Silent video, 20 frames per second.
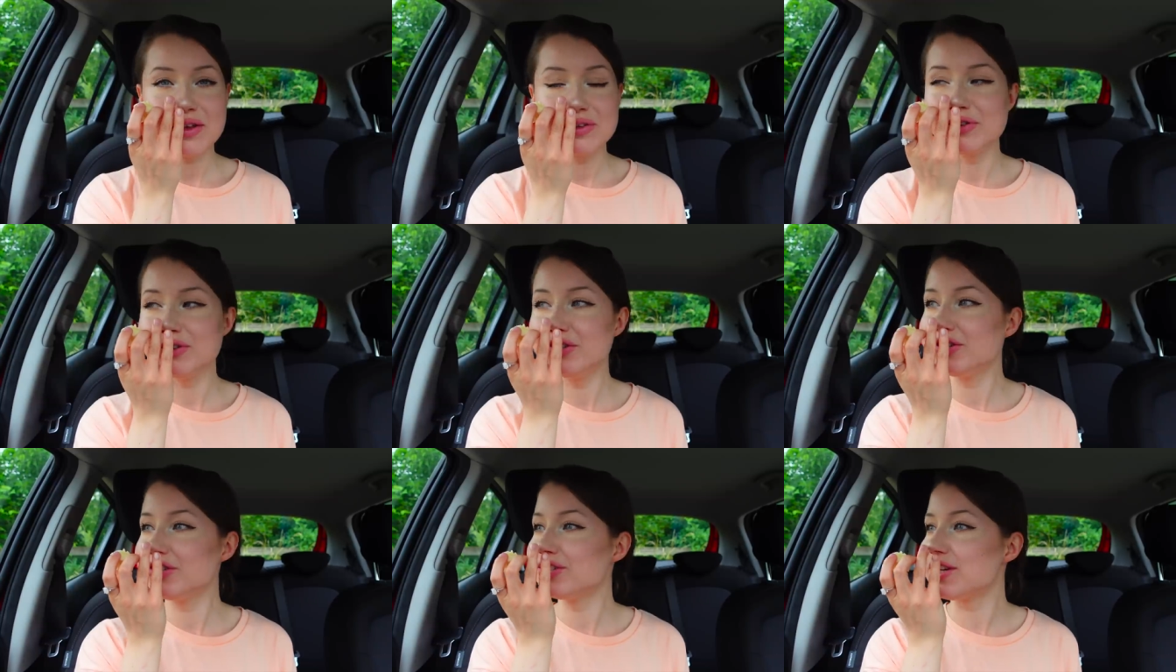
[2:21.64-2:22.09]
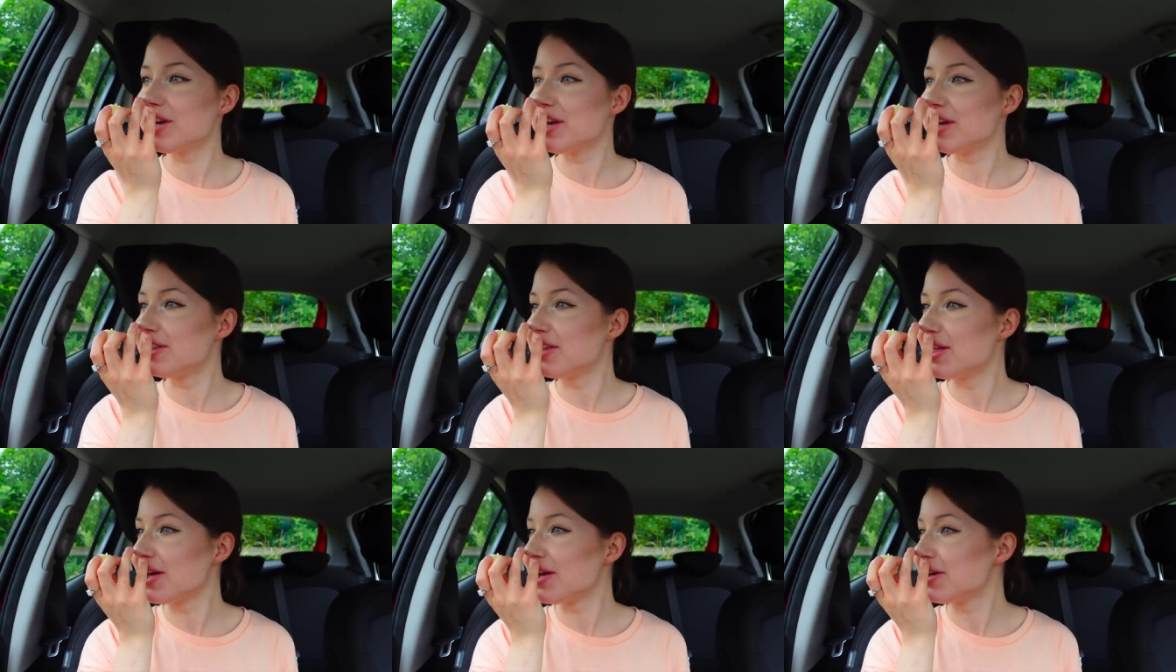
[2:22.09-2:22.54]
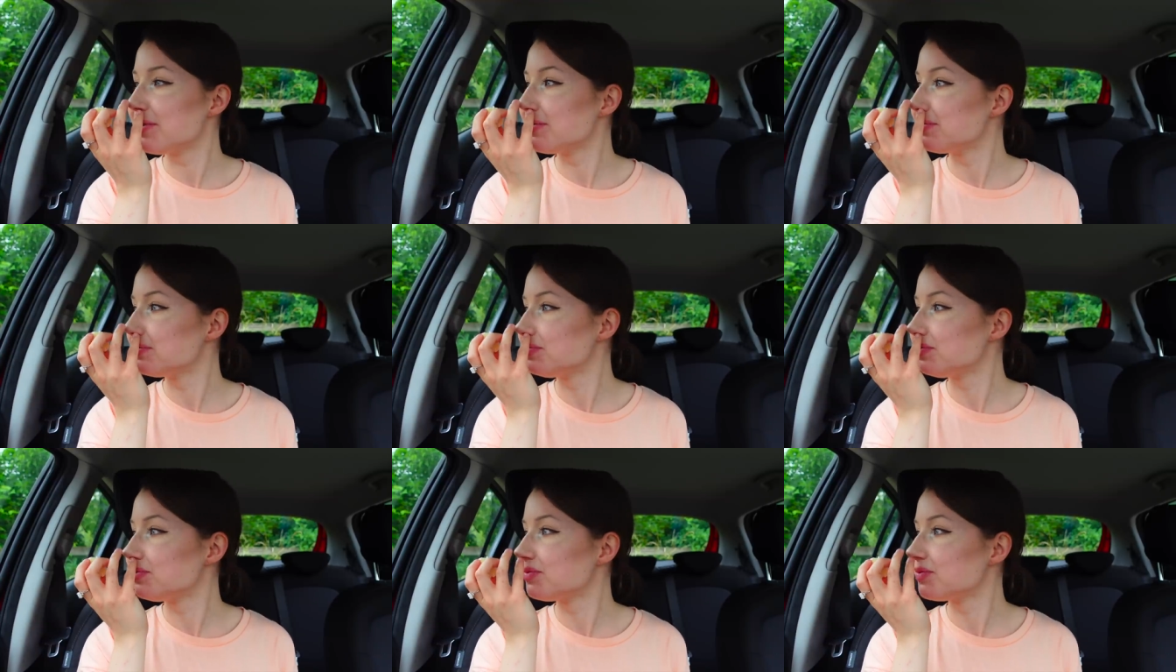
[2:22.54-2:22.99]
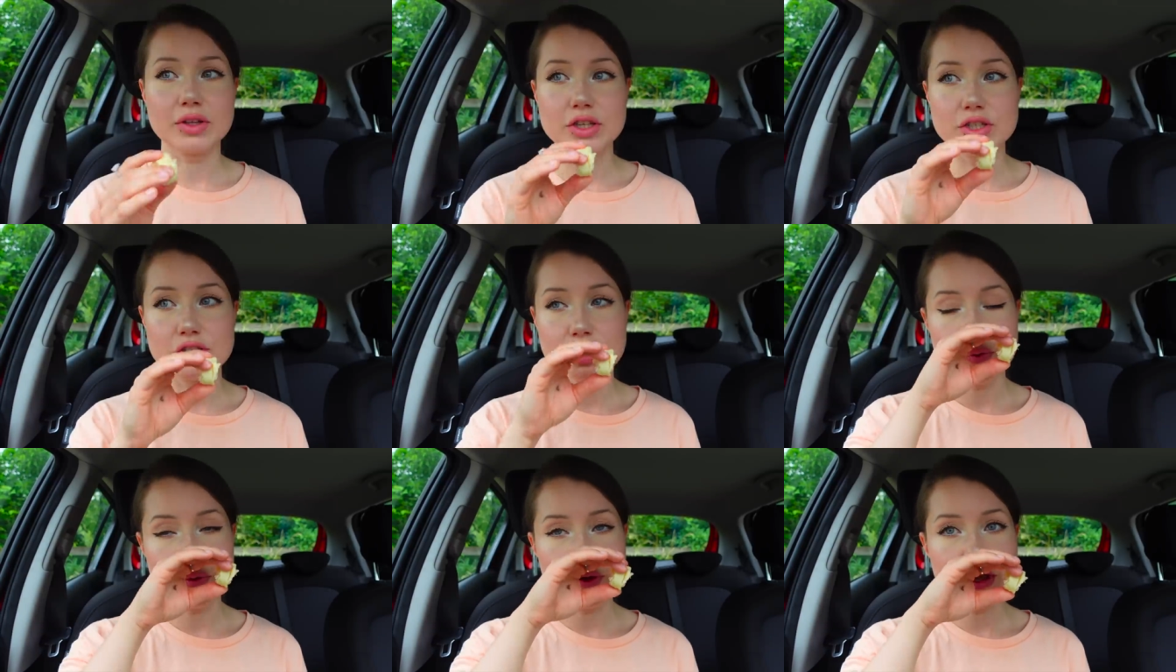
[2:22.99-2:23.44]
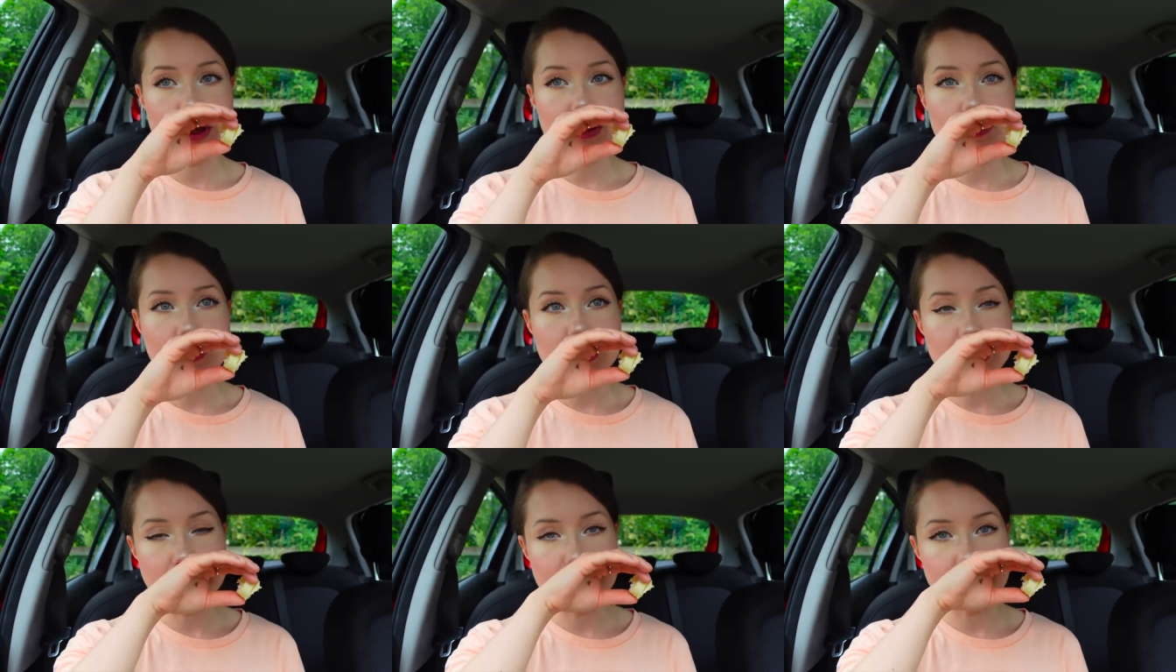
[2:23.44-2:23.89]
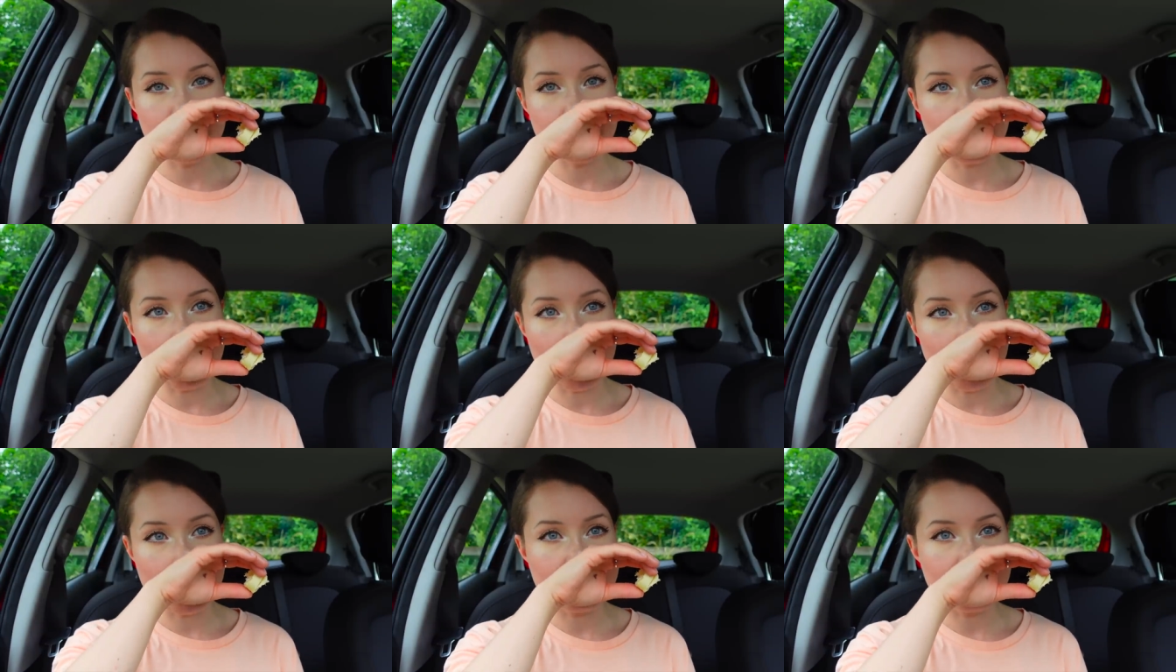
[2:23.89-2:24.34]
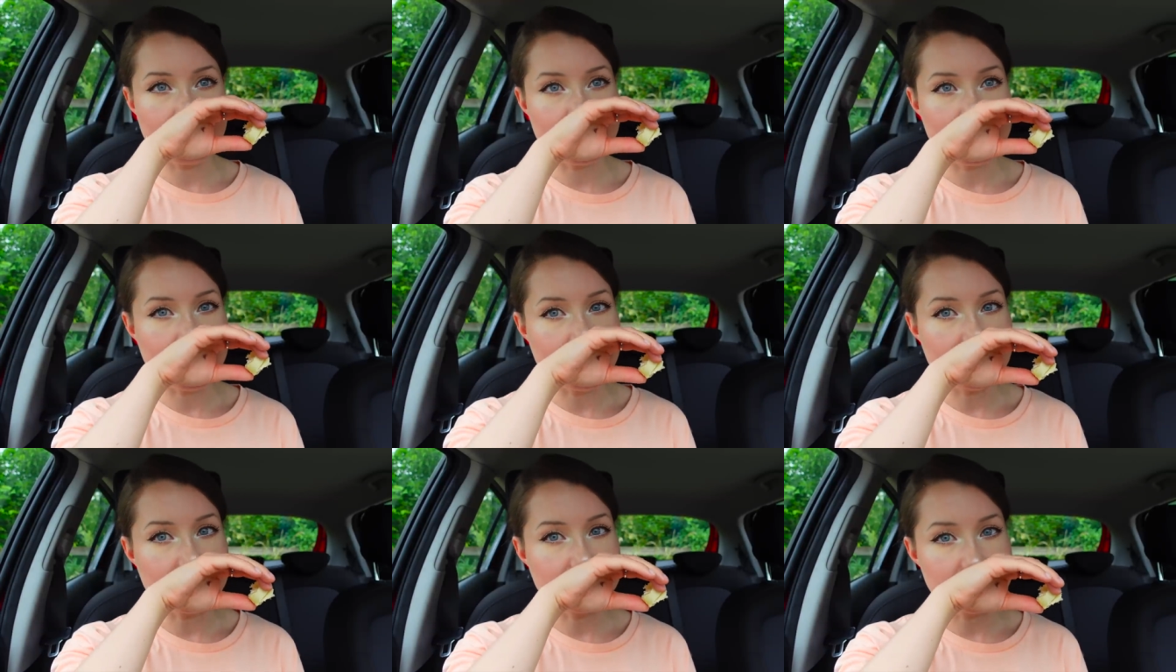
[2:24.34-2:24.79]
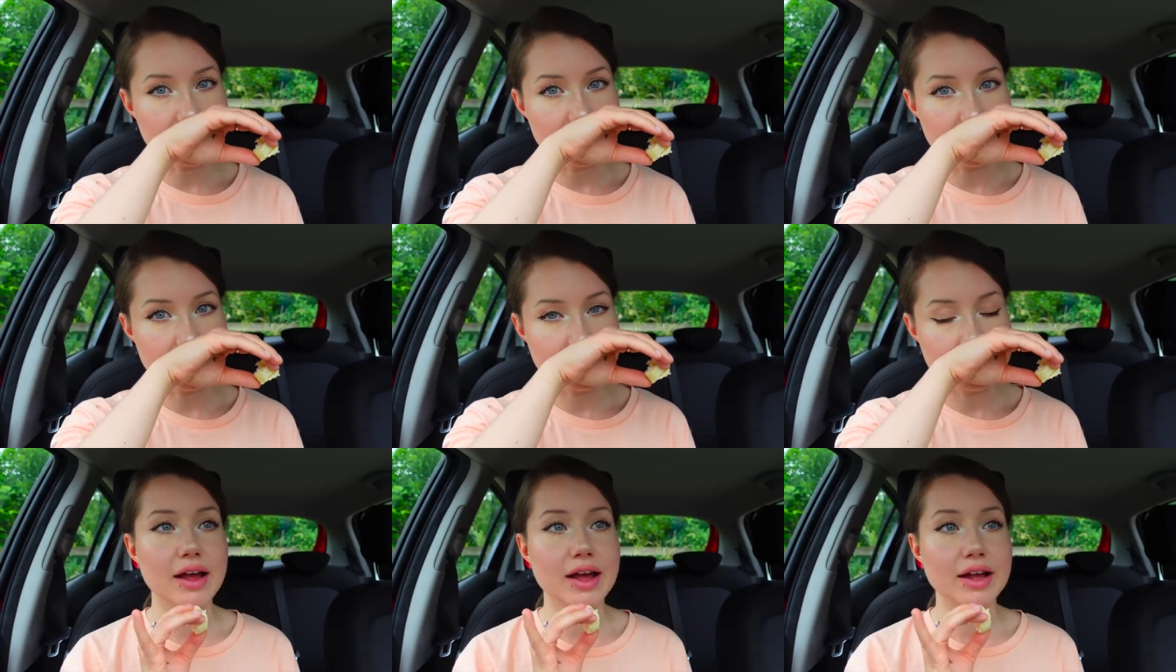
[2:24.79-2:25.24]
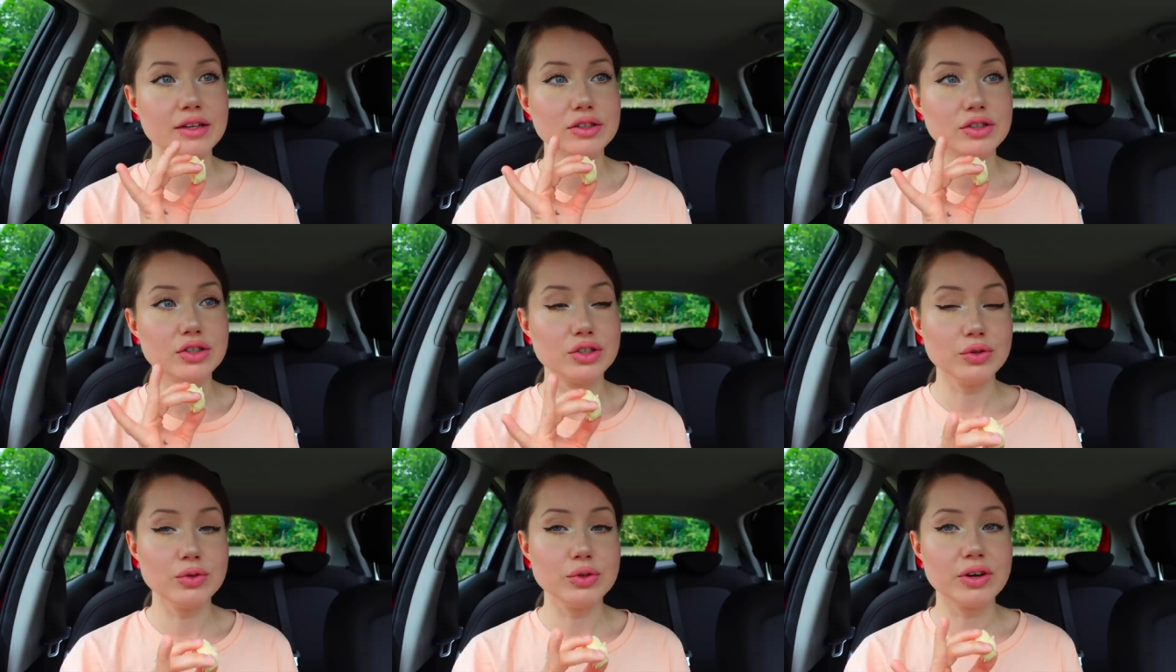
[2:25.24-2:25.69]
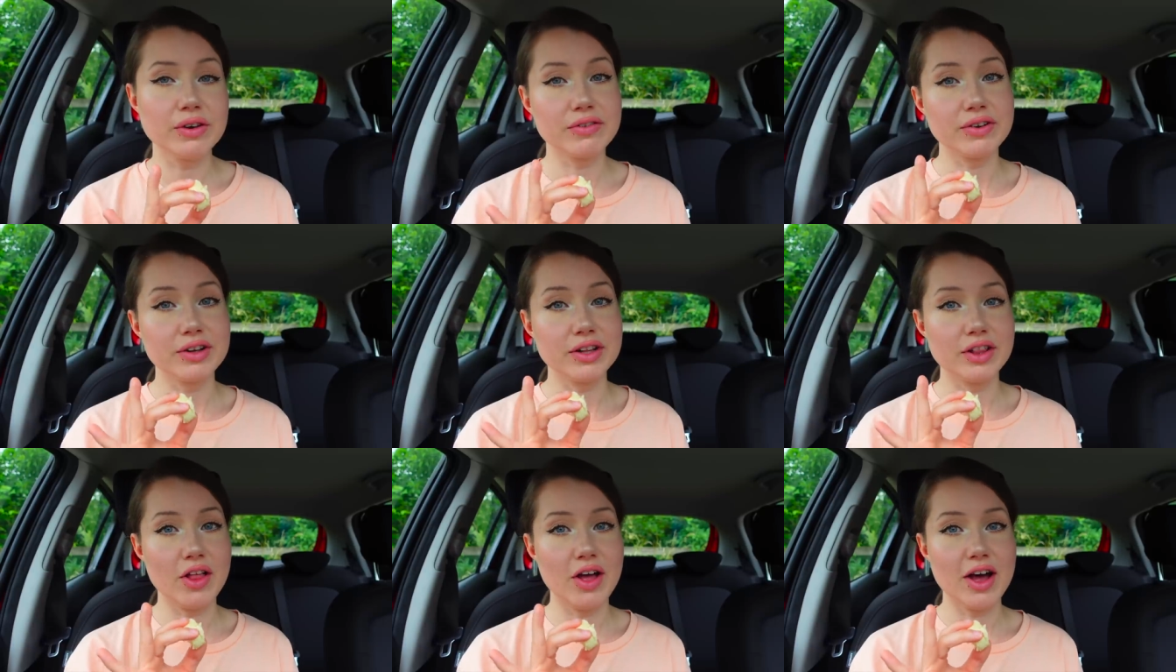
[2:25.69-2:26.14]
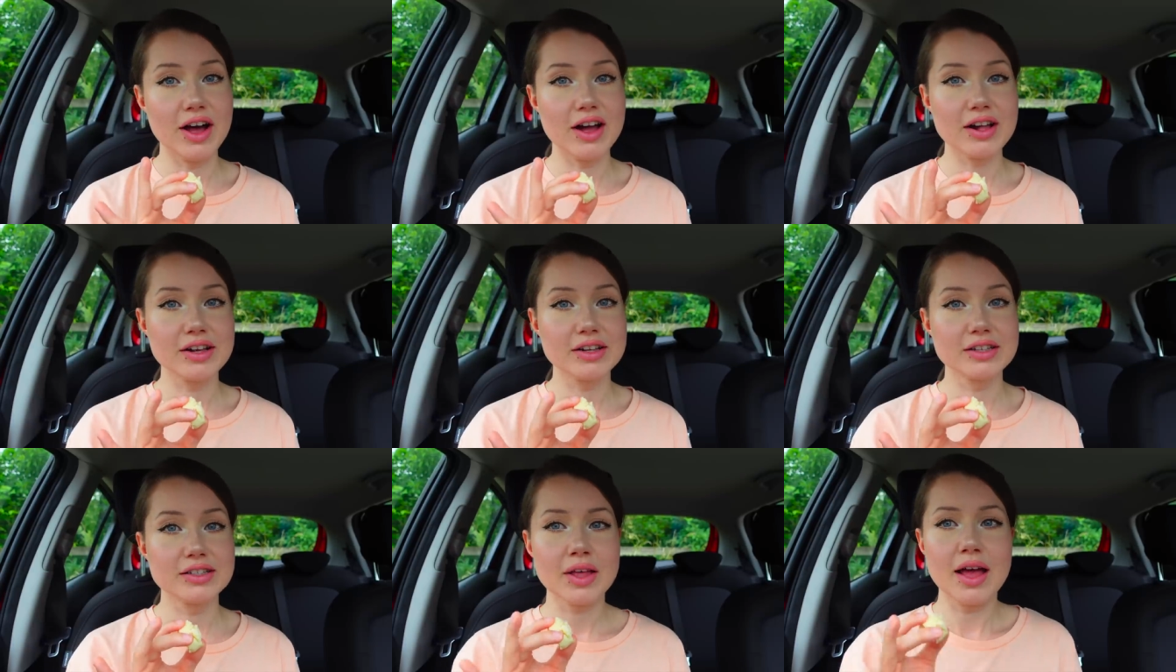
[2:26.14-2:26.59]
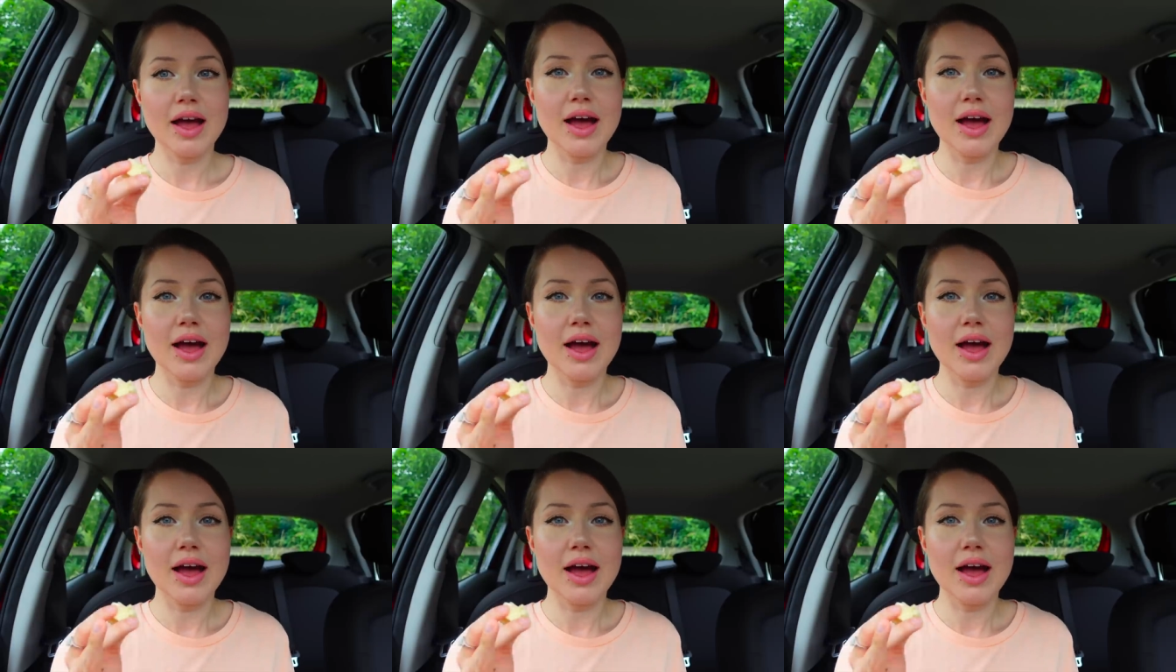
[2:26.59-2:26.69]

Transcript: I just hate that. So we, we did our qualification at two different lochs.